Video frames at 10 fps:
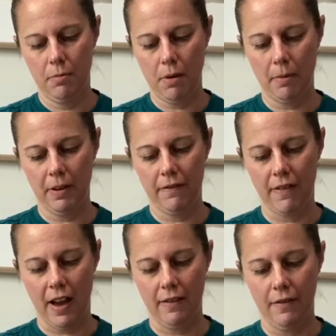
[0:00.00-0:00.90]
probably
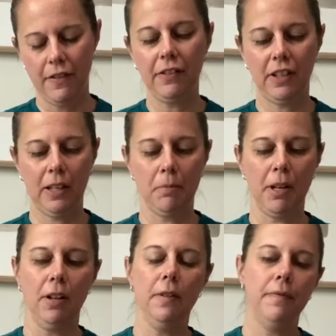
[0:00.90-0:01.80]
15
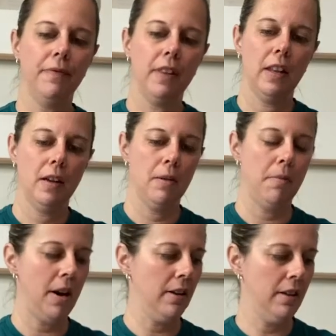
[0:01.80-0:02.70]
ml
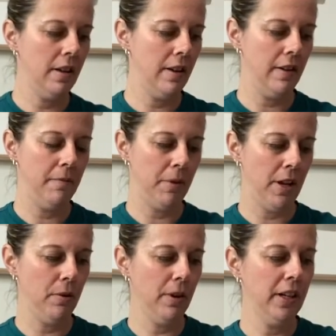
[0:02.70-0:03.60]
bottle of
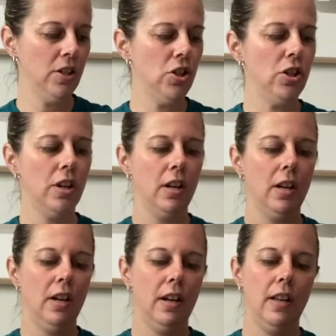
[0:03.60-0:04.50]
blood orange.
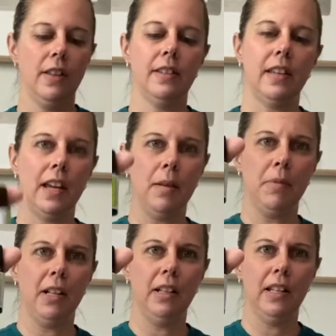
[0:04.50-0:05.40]
The same
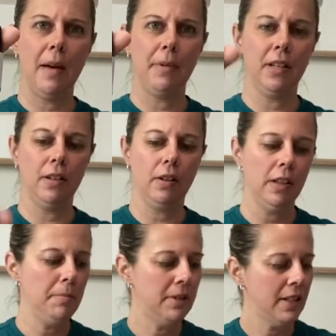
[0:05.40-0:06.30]
lemon
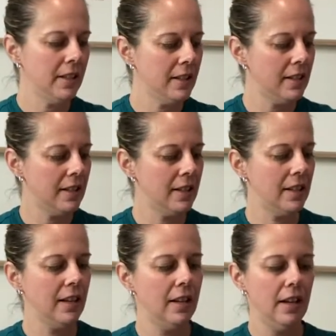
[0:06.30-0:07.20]
eucalyptus.
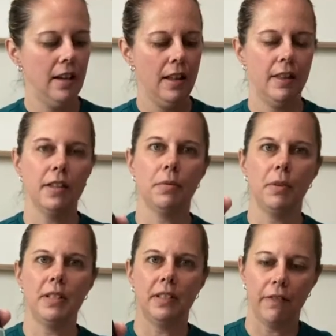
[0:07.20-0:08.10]
This
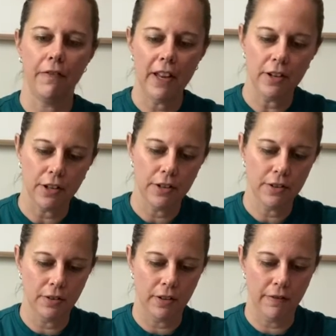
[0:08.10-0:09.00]
one's Defender.
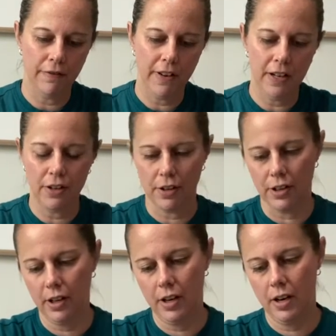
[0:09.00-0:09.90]
So
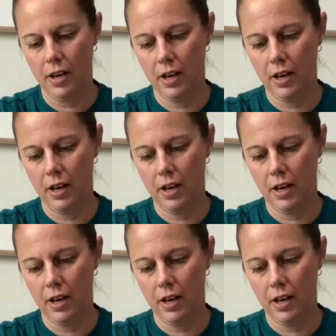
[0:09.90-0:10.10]
Defender